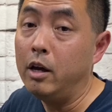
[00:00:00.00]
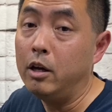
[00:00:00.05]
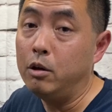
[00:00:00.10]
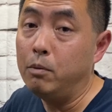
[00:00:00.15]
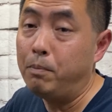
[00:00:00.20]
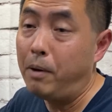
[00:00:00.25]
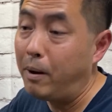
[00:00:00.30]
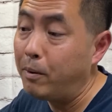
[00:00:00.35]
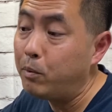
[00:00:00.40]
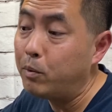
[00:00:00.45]

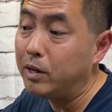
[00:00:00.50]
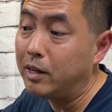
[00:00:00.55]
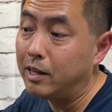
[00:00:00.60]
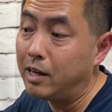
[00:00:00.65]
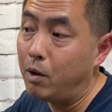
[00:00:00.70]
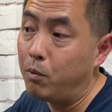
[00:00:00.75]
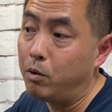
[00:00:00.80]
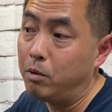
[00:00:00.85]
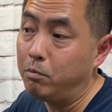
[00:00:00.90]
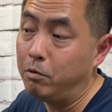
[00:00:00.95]
You probably want to
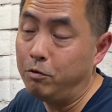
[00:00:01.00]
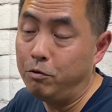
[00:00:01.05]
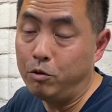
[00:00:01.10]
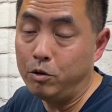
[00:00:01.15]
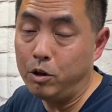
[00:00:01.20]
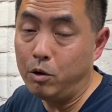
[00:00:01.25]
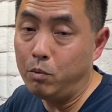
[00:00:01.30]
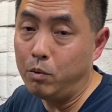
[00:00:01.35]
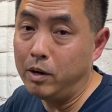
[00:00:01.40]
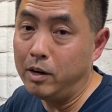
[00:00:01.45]
get one before
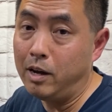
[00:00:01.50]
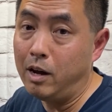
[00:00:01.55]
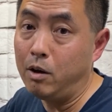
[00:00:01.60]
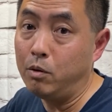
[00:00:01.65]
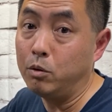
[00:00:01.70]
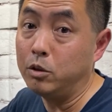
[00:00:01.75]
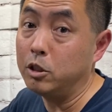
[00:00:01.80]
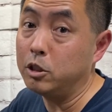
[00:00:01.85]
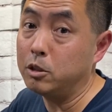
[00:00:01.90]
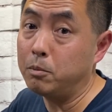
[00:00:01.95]
they run
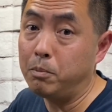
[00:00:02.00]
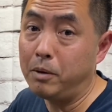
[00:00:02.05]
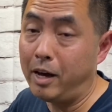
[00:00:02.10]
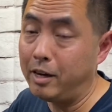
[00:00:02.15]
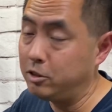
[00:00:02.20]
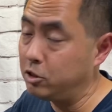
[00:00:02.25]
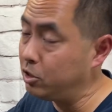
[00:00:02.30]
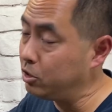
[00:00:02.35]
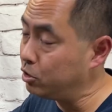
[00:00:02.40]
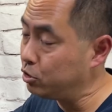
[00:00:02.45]
out. With the
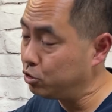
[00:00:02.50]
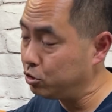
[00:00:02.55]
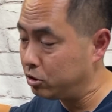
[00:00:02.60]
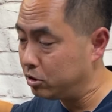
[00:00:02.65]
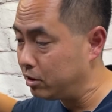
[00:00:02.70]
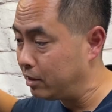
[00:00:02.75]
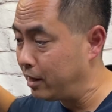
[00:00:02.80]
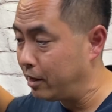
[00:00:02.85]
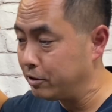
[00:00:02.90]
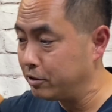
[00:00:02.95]
supply chain issue
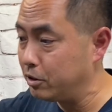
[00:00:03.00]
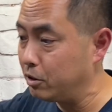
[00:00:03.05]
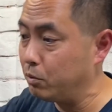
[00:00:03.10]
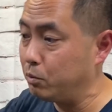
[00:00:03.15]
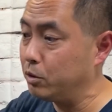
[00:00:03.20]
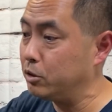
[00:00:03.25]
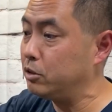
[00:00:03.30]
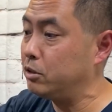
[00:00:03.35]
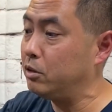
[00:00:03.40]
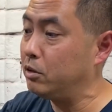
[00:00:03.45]
still out there,
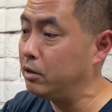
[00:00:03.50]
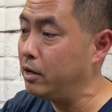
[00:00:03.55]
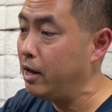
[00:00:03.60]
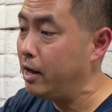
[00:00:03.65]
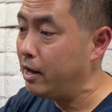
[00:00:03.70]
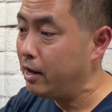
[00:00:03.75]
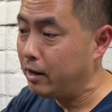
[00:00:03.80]
we're still